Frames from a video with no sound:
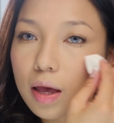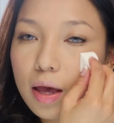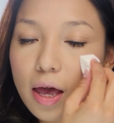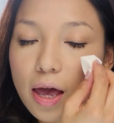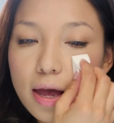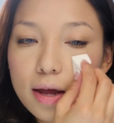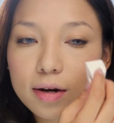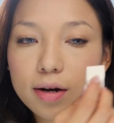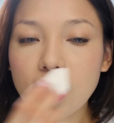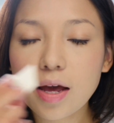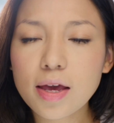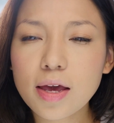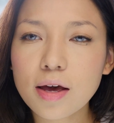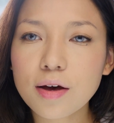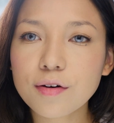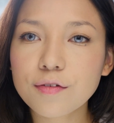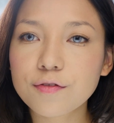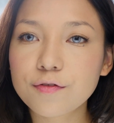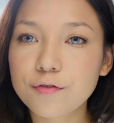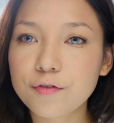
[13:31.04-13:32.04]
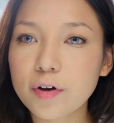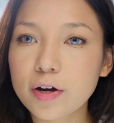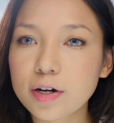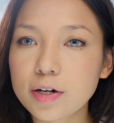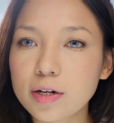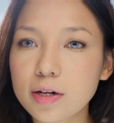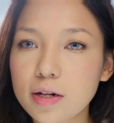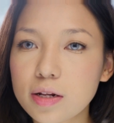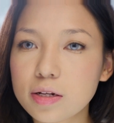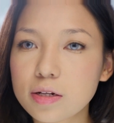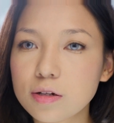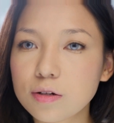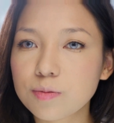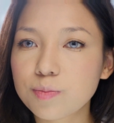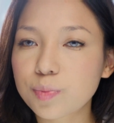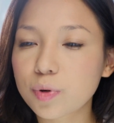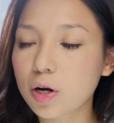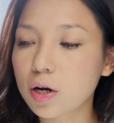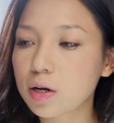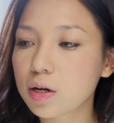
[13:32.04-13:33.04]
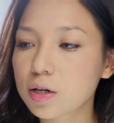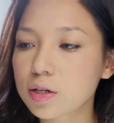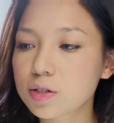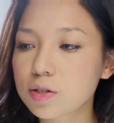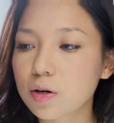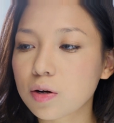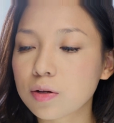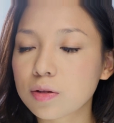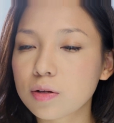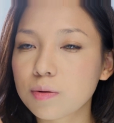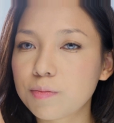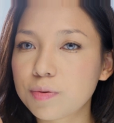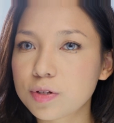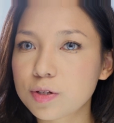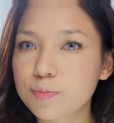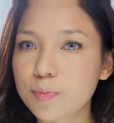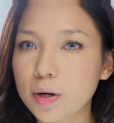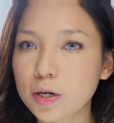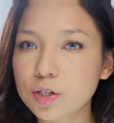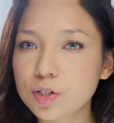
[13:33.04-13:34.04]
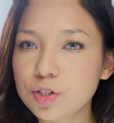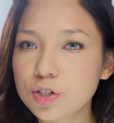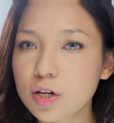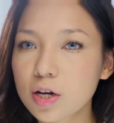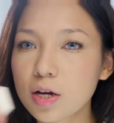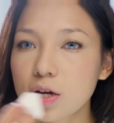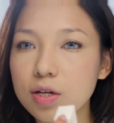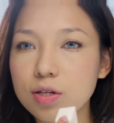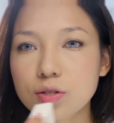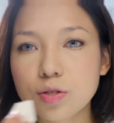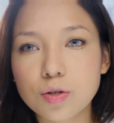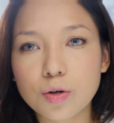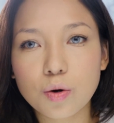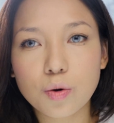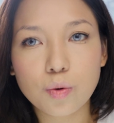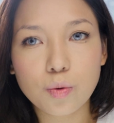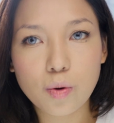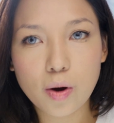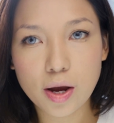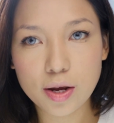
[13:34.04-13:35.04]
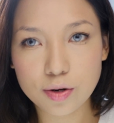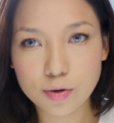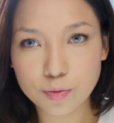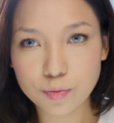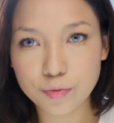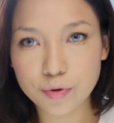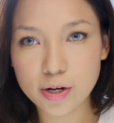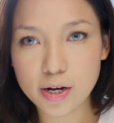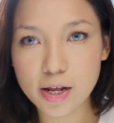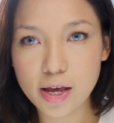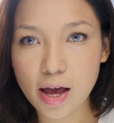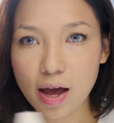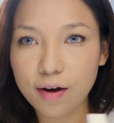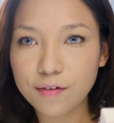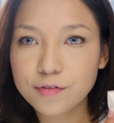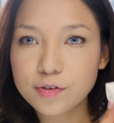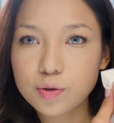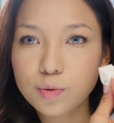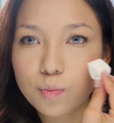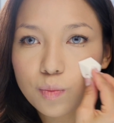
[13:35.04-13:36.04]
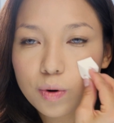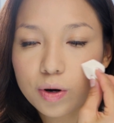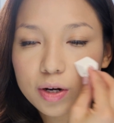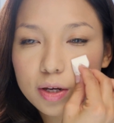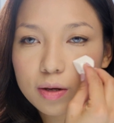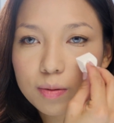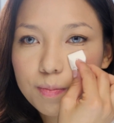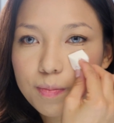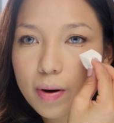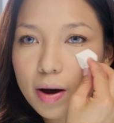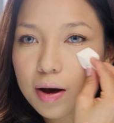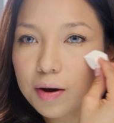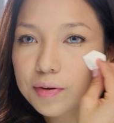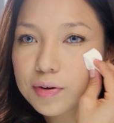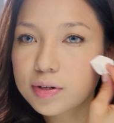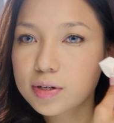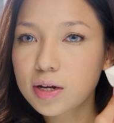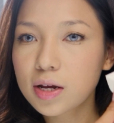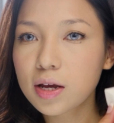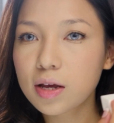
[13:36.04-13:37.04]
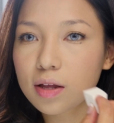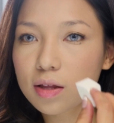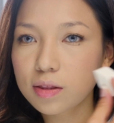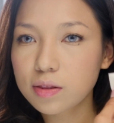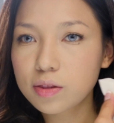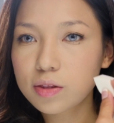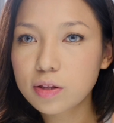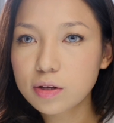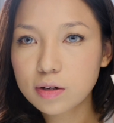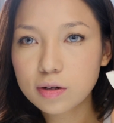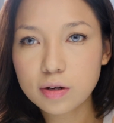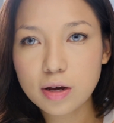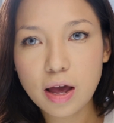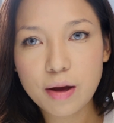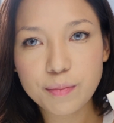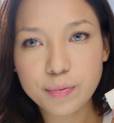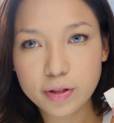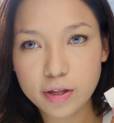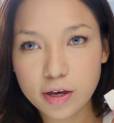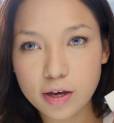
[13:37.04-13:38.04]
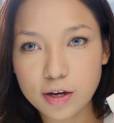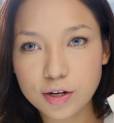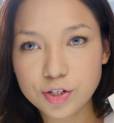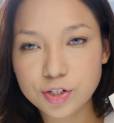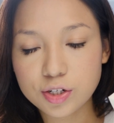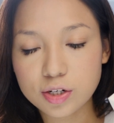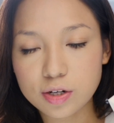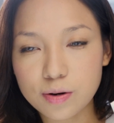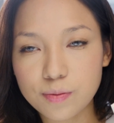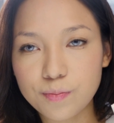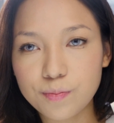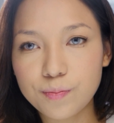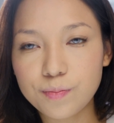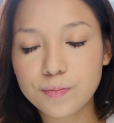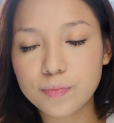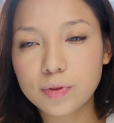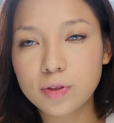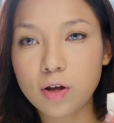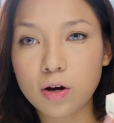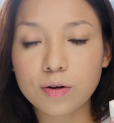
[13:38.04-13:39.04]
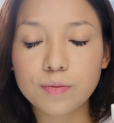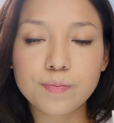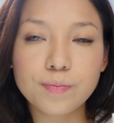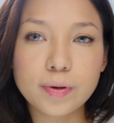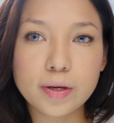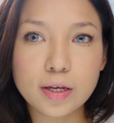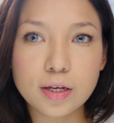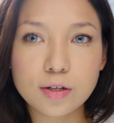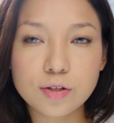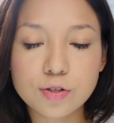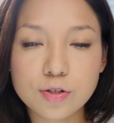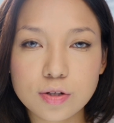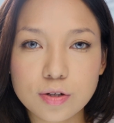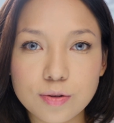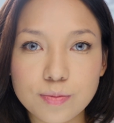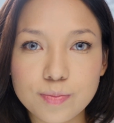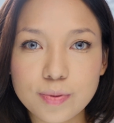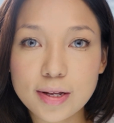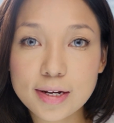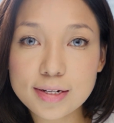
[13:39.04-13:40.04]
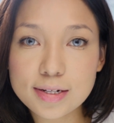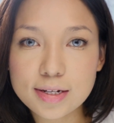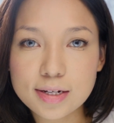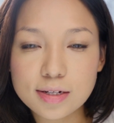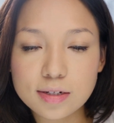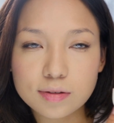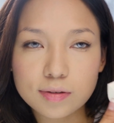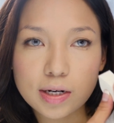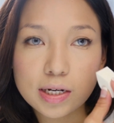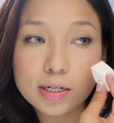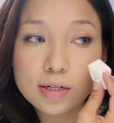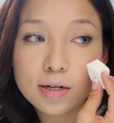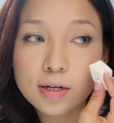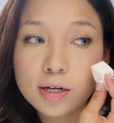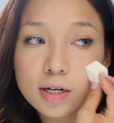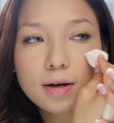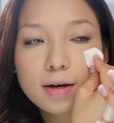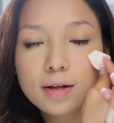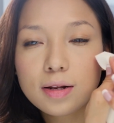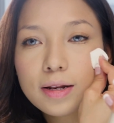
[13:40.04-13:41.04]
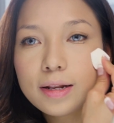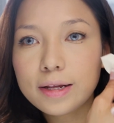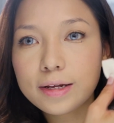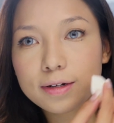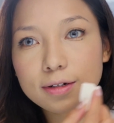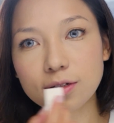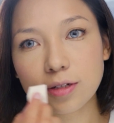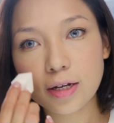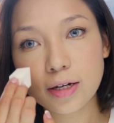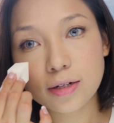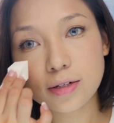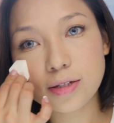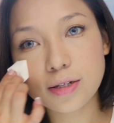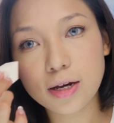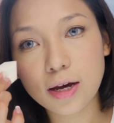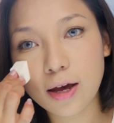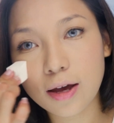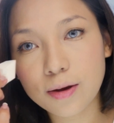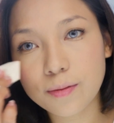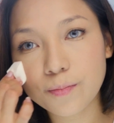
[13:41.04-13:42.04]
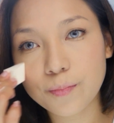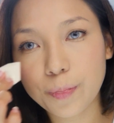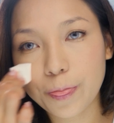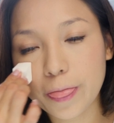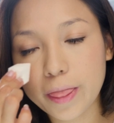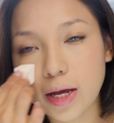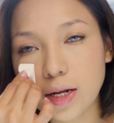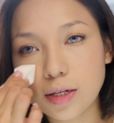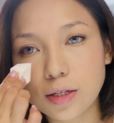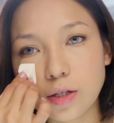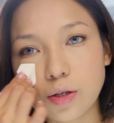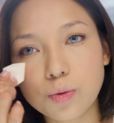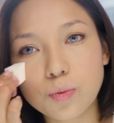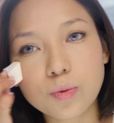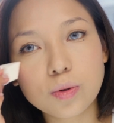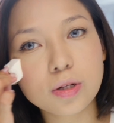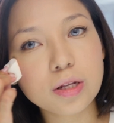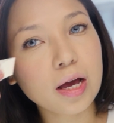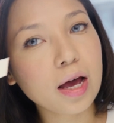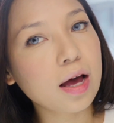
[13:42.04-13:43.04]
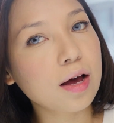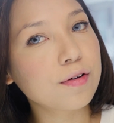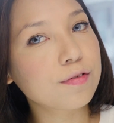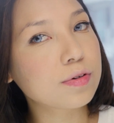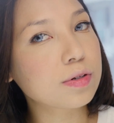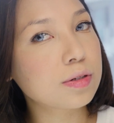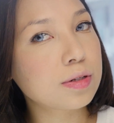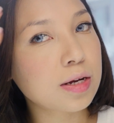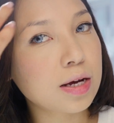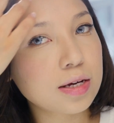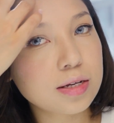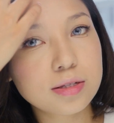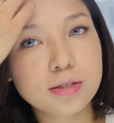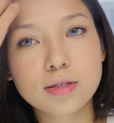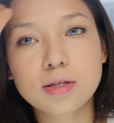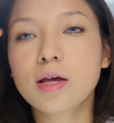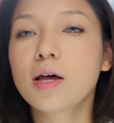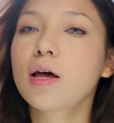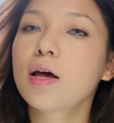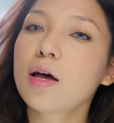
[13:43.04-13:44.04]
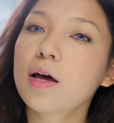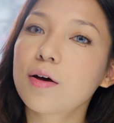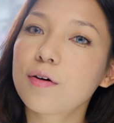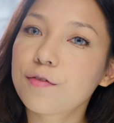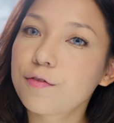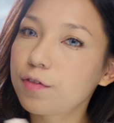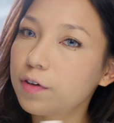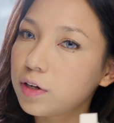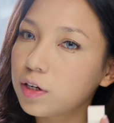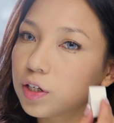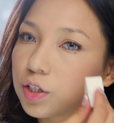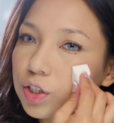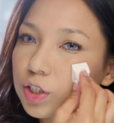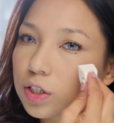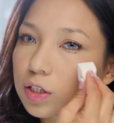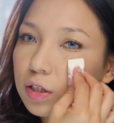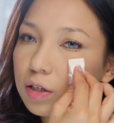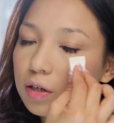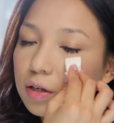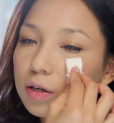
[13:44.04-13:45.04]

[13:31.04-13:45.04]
And I have very little product on the sponge, so I don't really have to worry about the application not being too blended, right? A little at a time, then you will have a nice finish